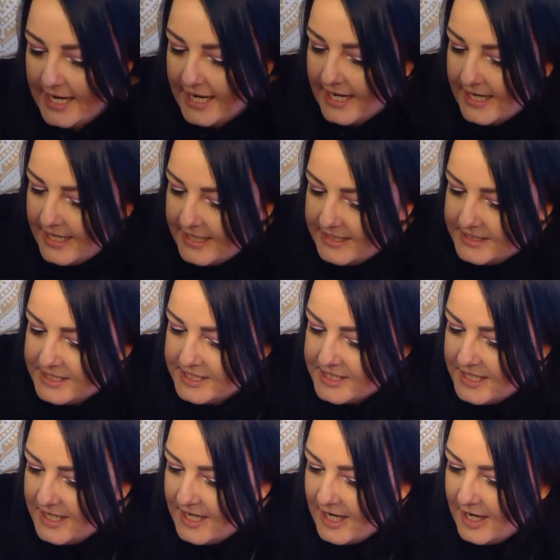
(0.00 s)
And
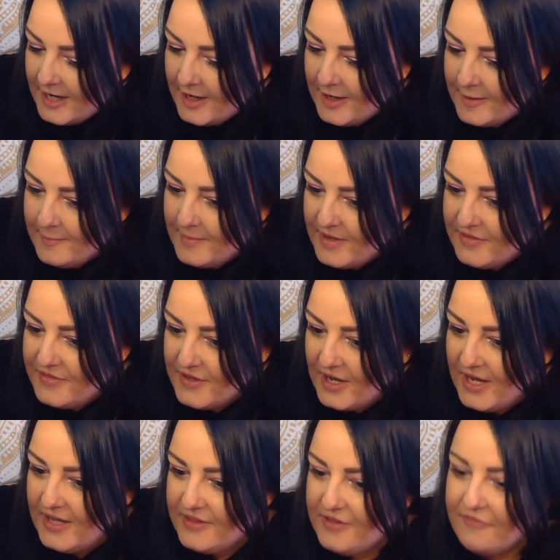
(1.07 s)
um,
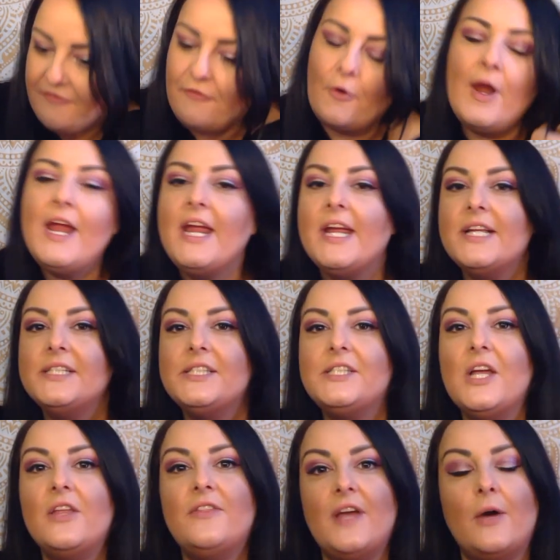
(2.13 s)
the, the phrase
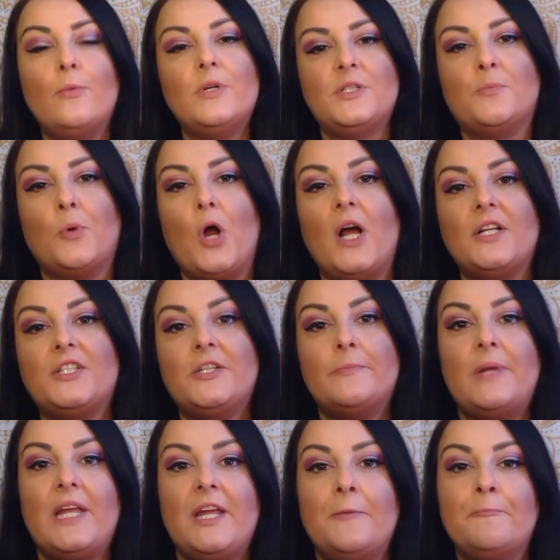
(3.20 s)
that was brought to
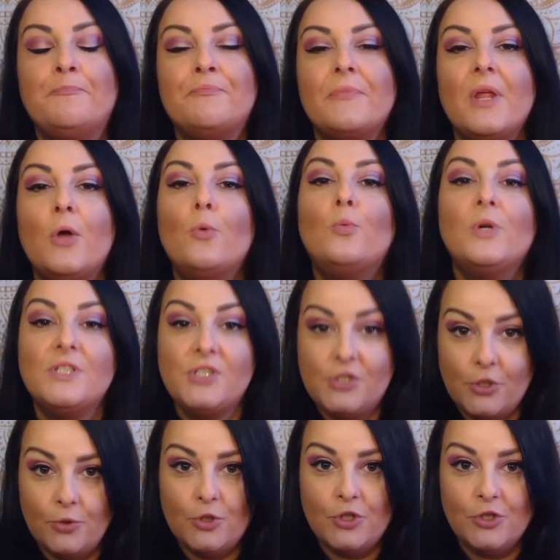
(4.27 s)
me was
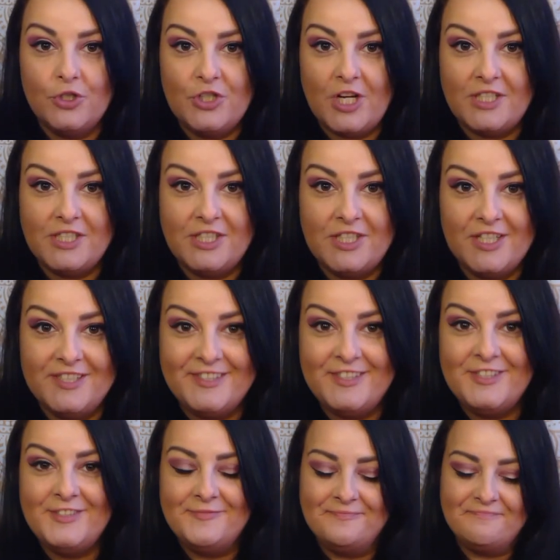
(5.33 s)
social
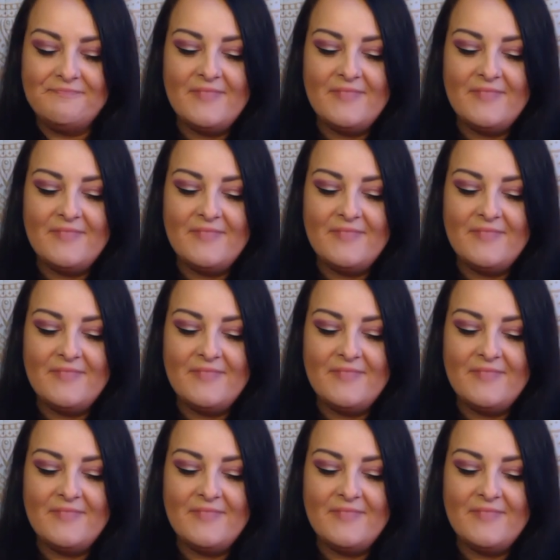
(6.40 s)
justice.